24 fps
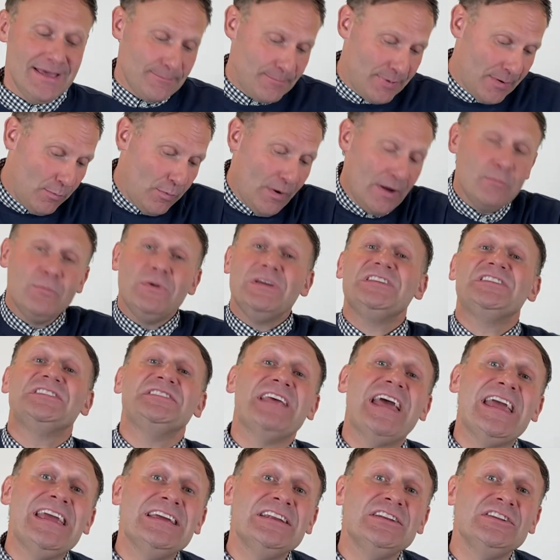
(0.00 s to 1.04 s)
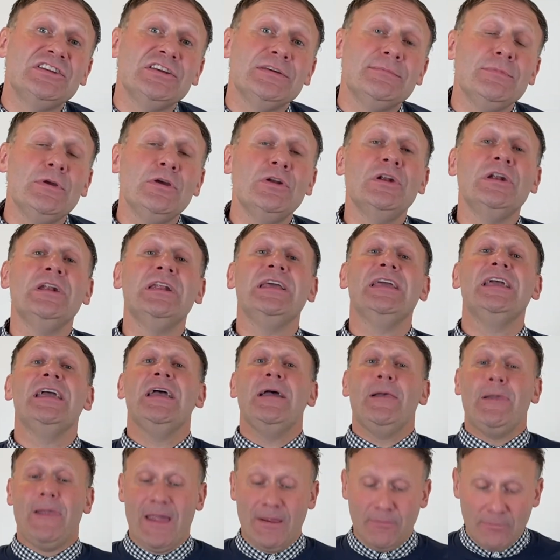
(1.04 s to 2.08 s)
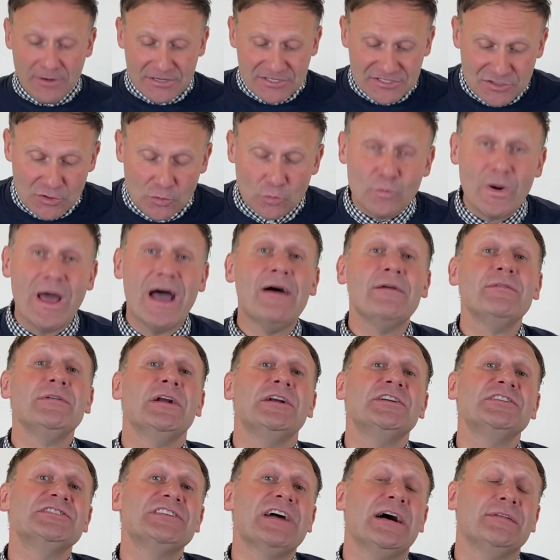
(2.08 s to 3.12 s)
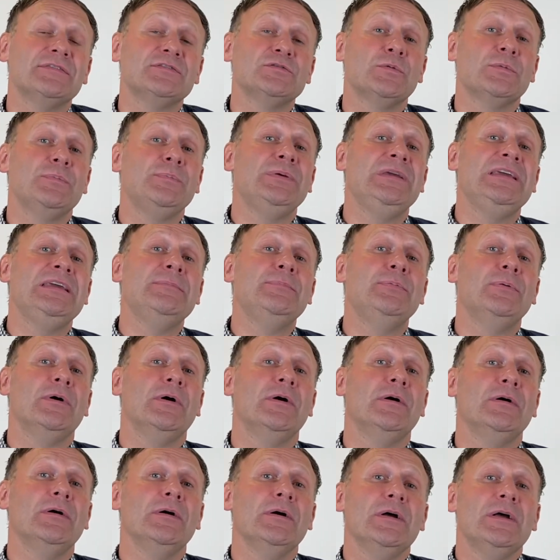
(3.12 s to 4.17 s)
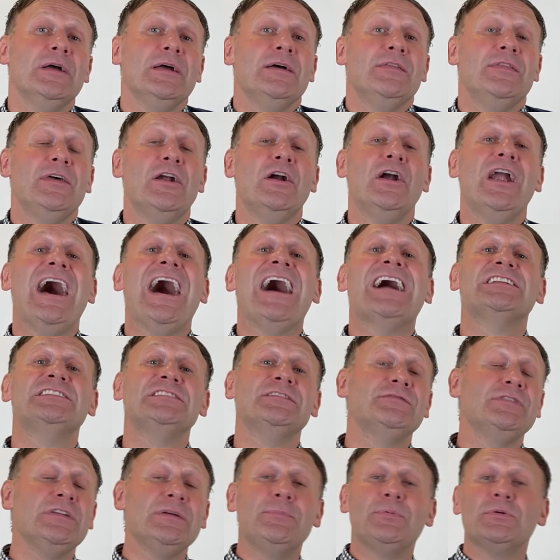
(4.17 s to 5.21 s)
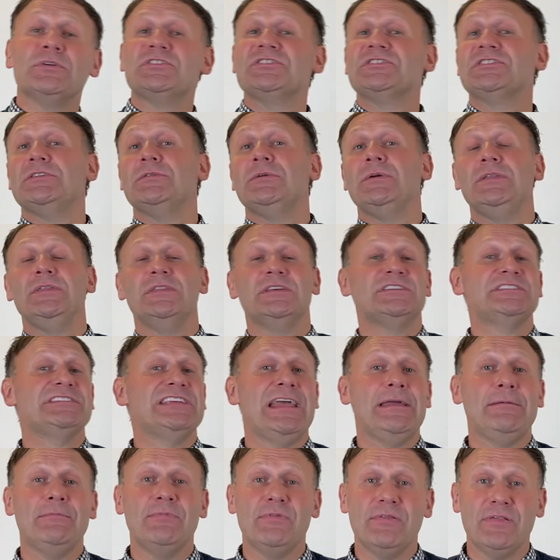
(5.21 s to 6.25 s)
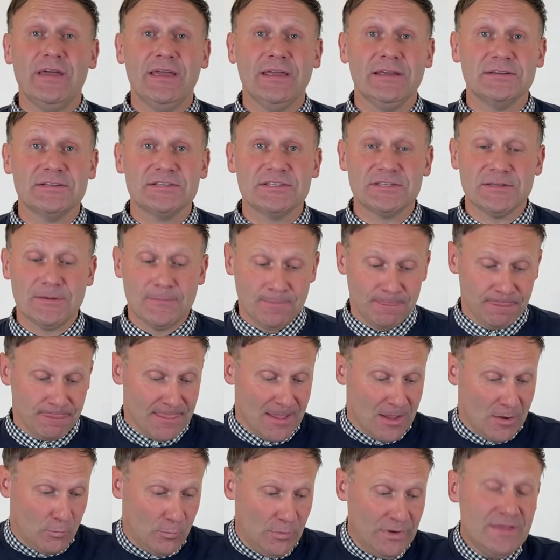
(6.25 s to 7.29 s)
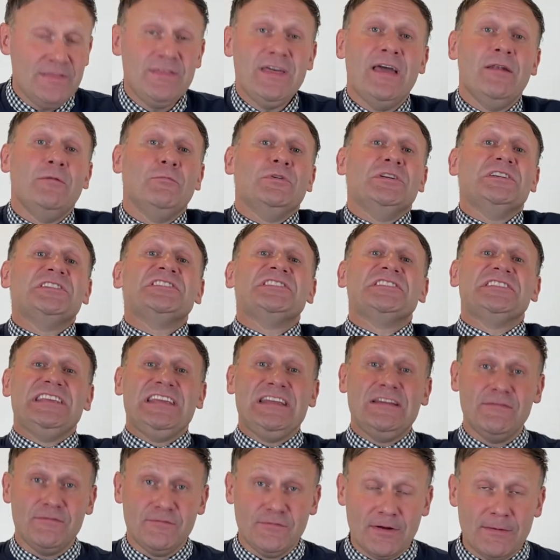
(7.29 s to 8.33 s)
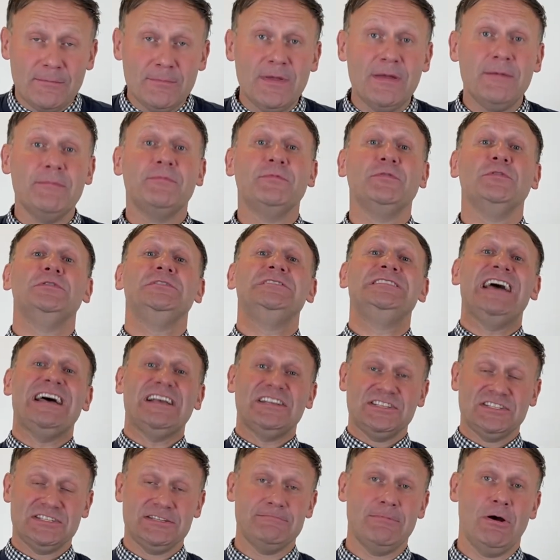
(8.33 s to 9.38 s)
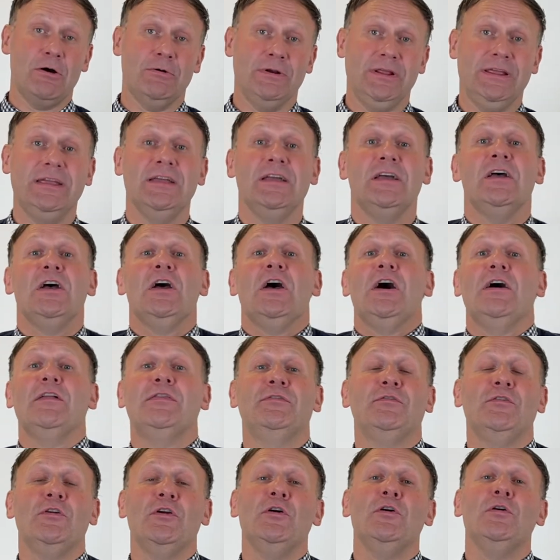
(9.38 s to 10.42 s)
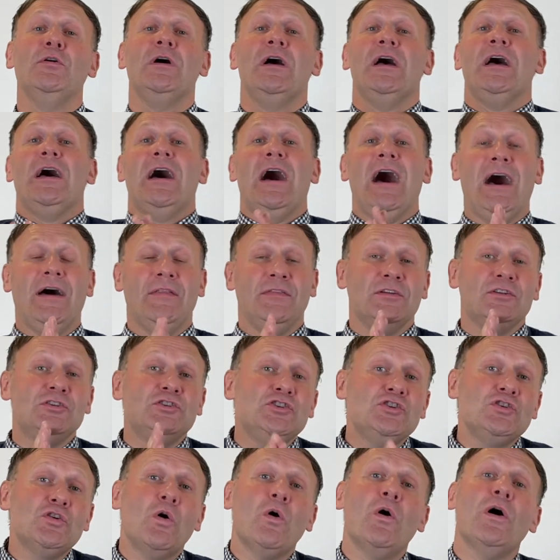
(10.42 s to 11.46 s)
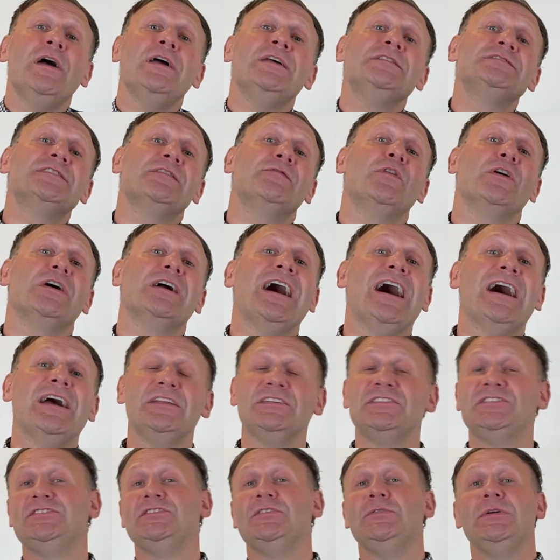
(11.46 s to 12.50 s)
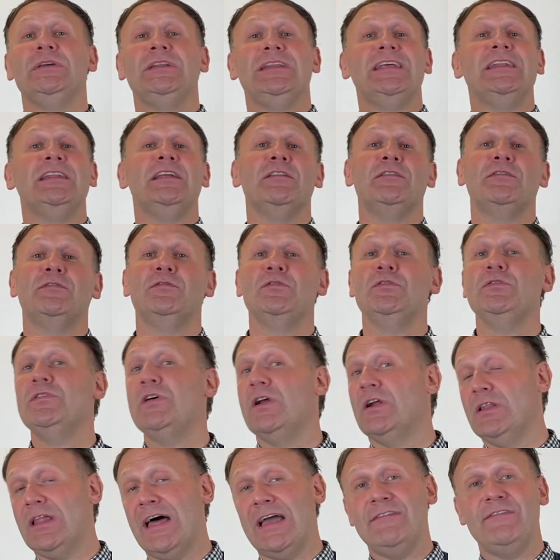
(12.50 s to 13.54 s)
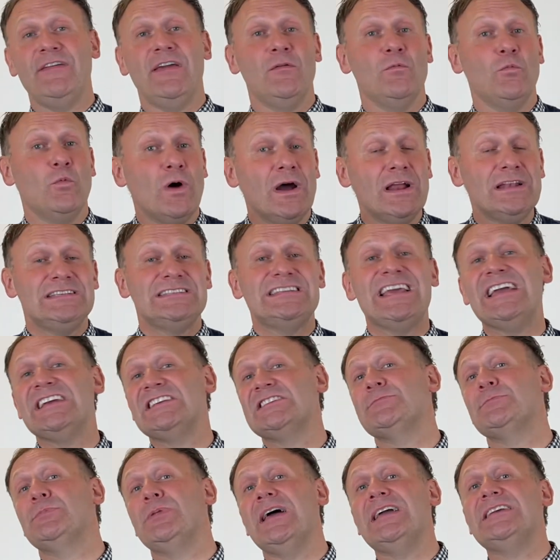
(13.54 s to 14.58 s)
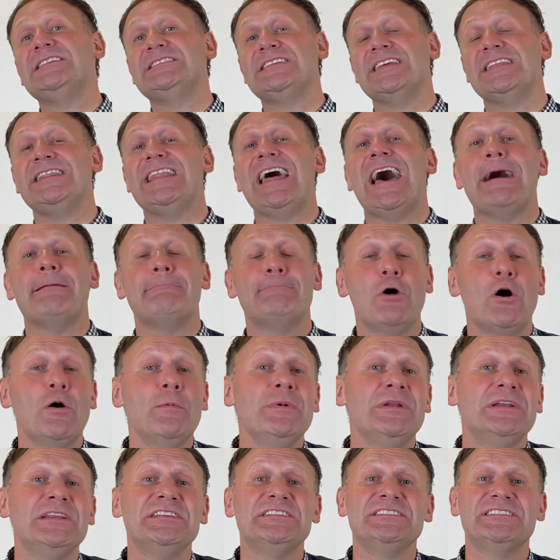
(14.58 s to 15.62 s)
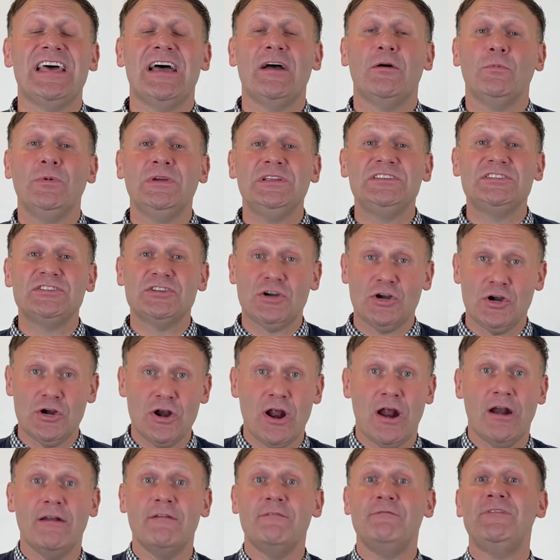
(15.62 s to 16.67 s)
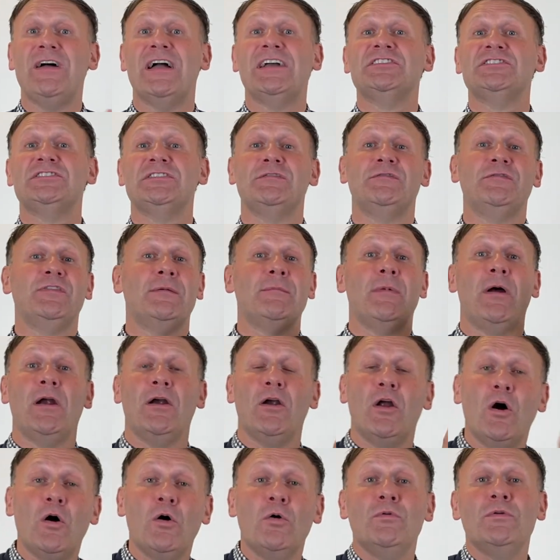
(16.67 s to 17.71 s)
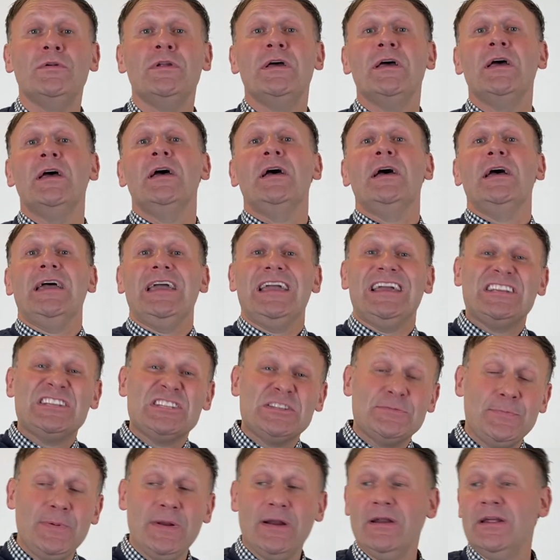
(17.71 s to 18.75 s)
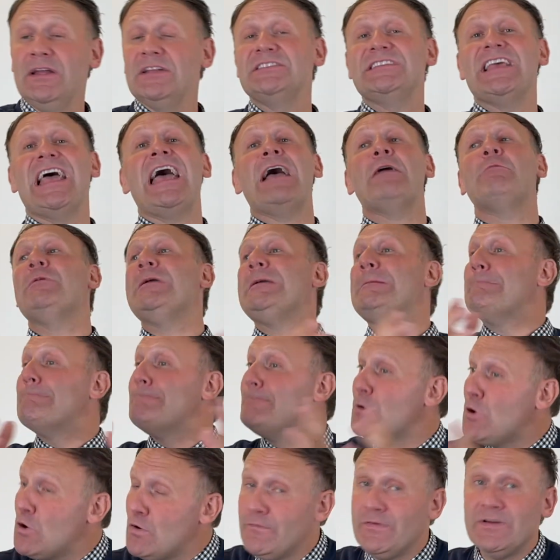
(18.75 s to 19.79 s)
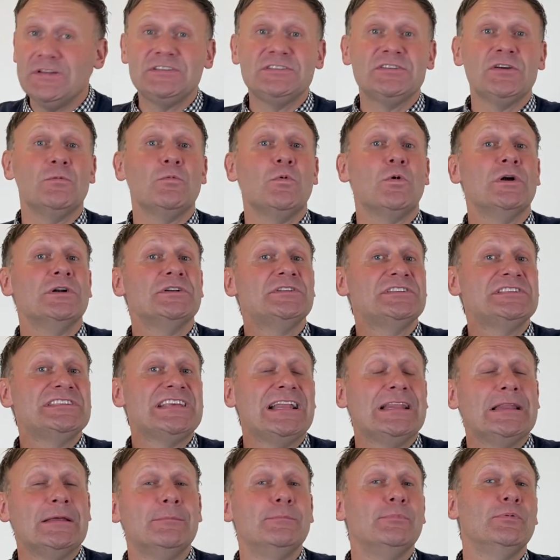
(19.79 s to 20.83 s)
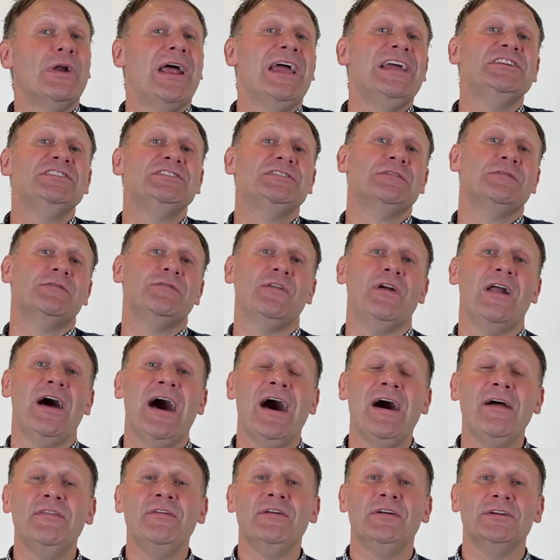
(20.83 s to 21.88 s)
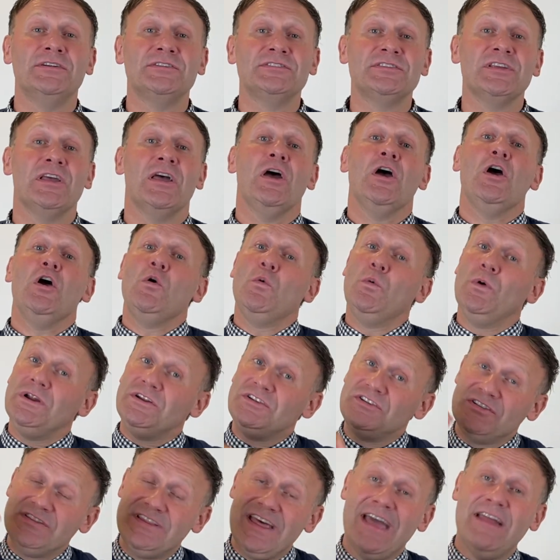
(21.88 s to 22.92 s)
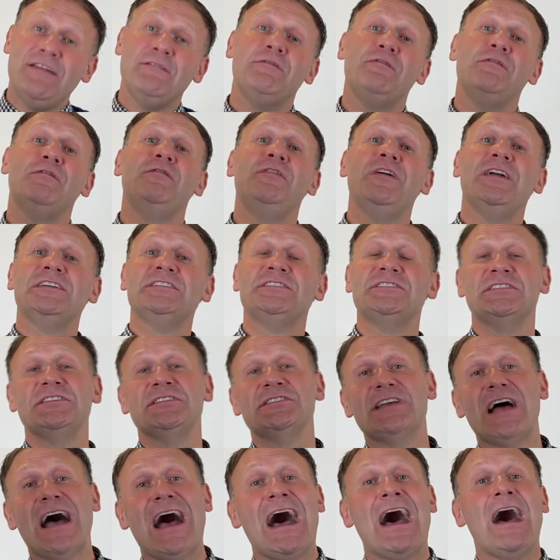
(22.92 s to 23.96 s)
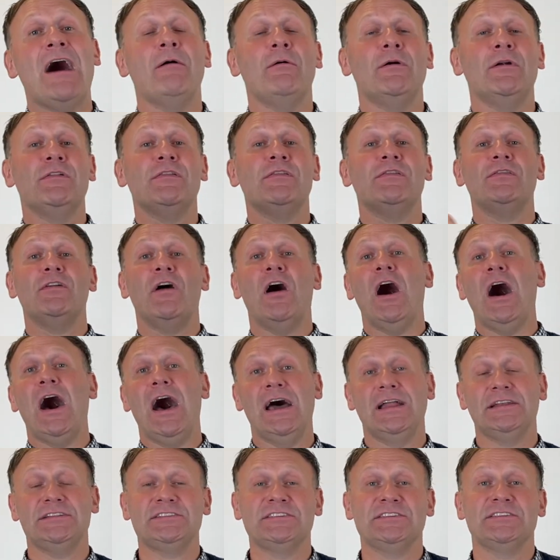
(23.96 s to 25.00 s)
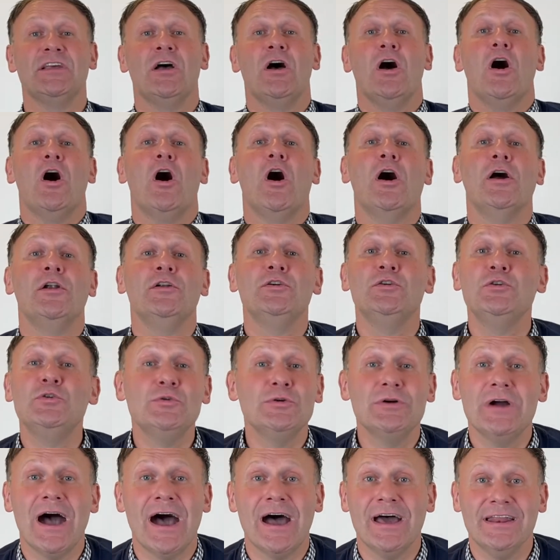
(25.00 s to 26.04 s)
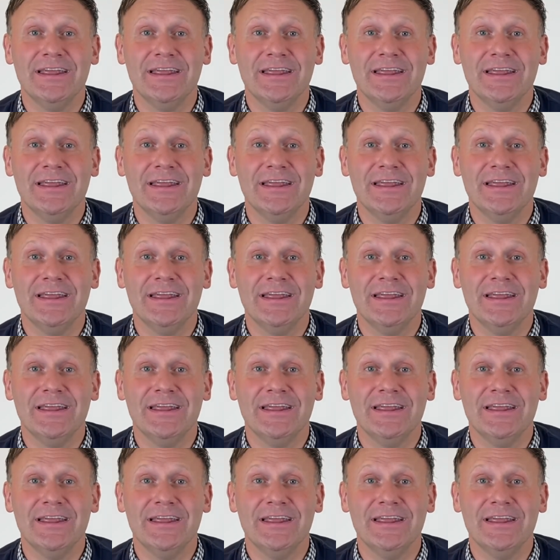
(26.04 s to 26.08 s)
But when we stay in community and we surround ourselves with people that are actively pursuing the same things, we then receive from them through testimony, through the joys of what God is doing in and through their life. And what takes place in that moment is that we turn our affection from our own experience and we move it towards celebration for others, which then fixes our thoughts on who God